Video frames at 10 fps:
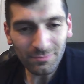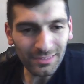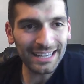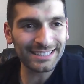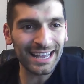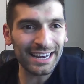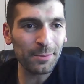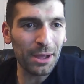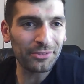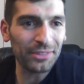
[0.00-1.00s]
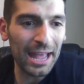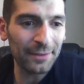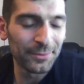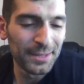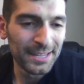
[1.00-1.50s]
excited about
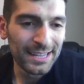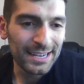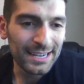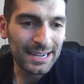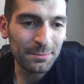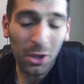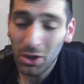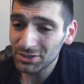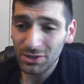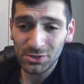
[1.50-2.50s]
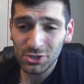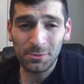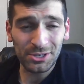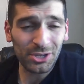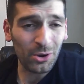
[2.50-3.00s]
that. Also
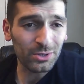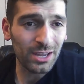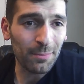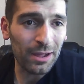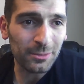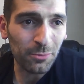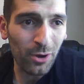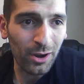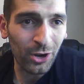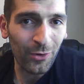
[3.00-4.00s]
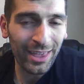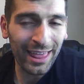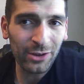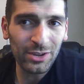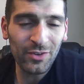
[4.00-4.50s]
super stoked about the Bronco, and I
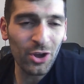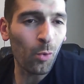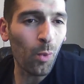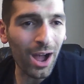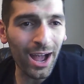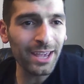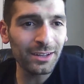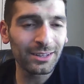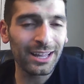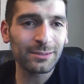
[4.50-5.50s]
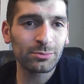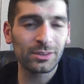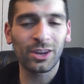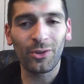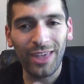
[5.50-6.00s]
don't even know why. Like,
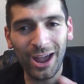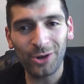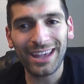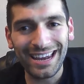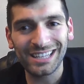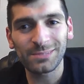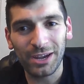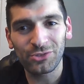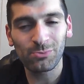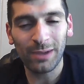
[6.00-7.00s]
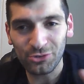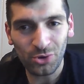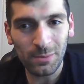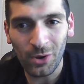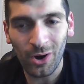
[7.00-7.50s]
the Hellcat is my
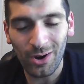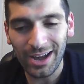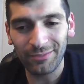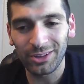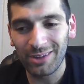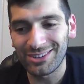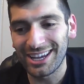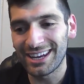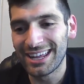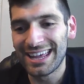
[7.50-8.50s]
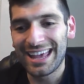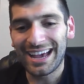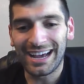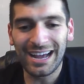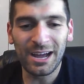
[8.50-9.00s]
dream car, and I've loved it.
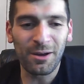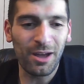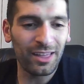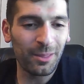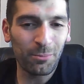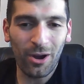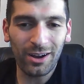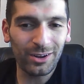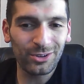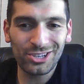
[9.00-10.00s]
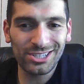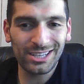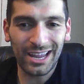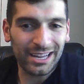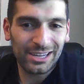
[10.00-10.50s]
And the Bronco is just
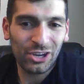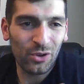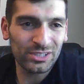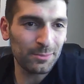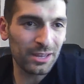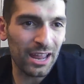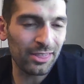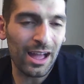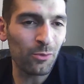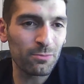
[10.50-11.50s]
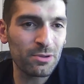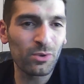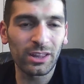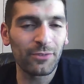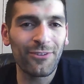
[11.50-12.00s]
like, something I thought would be
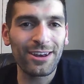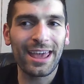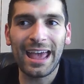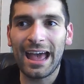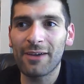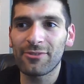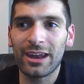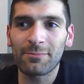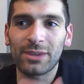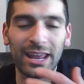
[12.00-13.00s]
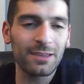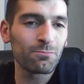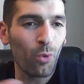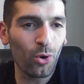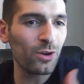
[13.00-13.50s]
really fun to have, and I'm getting
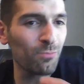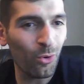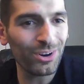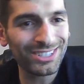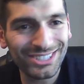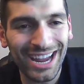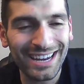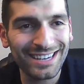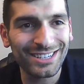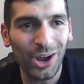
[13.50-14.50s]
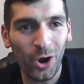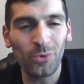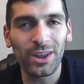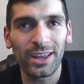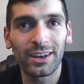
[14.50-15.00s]
more and more excited to
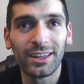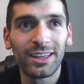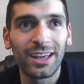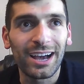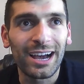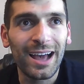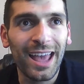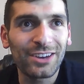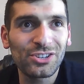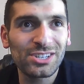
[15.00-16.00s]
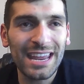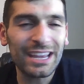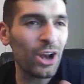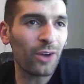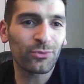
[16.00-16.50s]
own it. And just take
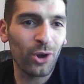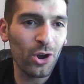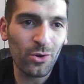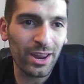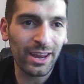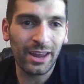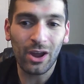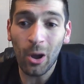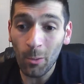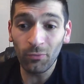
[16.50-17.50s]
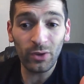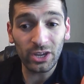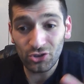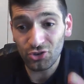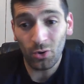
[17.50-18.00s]
it off road and hopefully
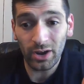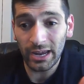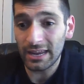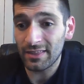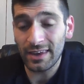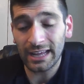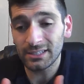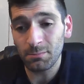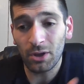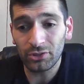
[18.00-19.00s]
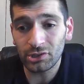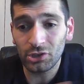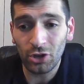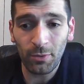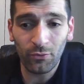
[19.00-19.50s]
enjoy it in the next month or
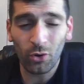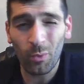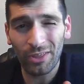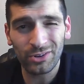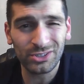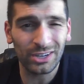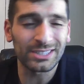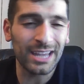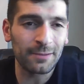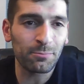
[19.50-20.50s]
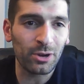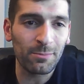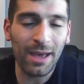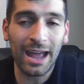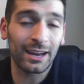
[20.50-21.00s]
two before weather starts getting pretty
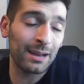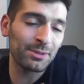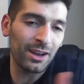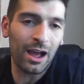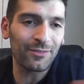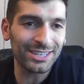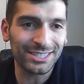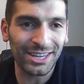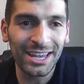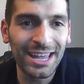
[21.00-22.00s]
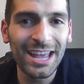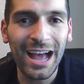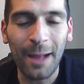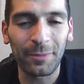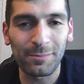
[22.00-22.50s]
bad. I mean, obviously,
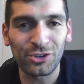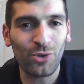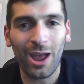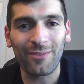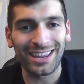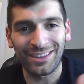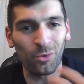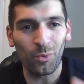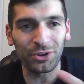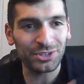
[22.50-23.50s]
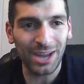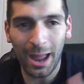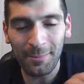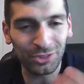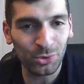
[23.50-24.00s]
I'm going to be driving it in the
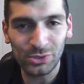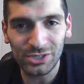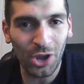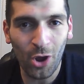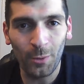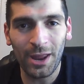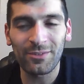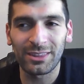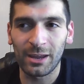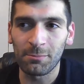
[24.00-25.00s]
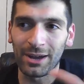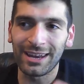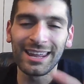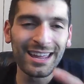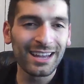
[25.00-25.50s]
wintertime and through snow and everything,
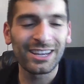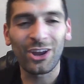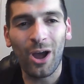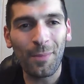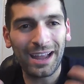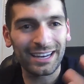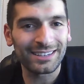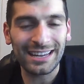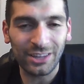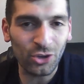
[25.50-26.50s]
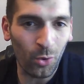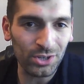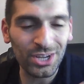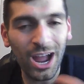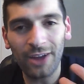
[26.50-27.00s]
but, I'm not going to take the
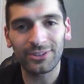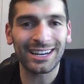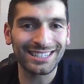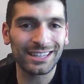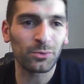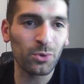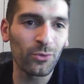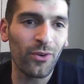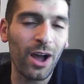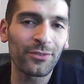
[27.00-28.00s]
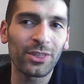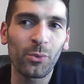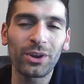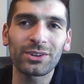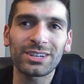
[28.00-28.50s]
doors off, not going to take the roof off in the
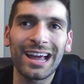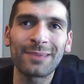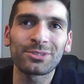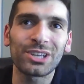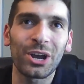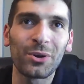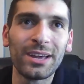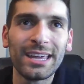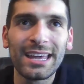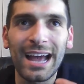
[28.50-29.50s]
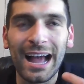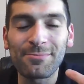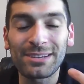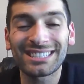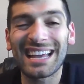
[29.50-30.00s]
wintertime. So I'm
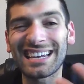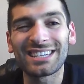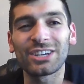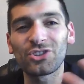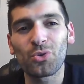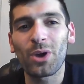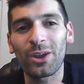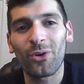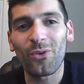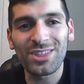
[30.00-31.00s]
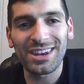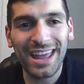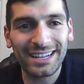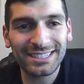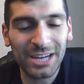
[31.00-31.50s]
excited to enjoy it over the
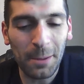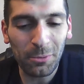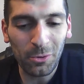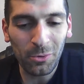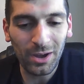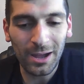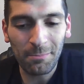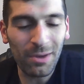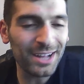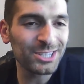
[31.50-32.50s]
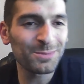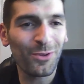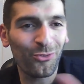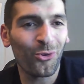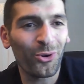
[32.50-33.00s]
next couple months
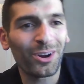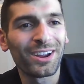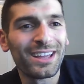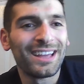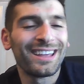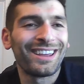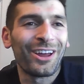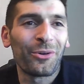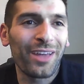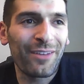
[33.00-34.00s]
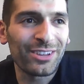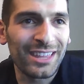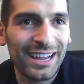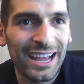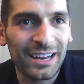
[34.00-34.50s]
before,
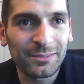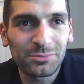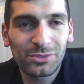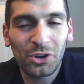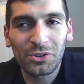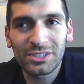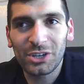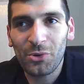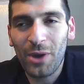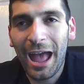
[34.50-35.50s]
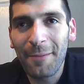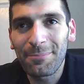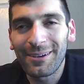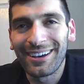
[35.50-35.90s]
everything kind of turns to crap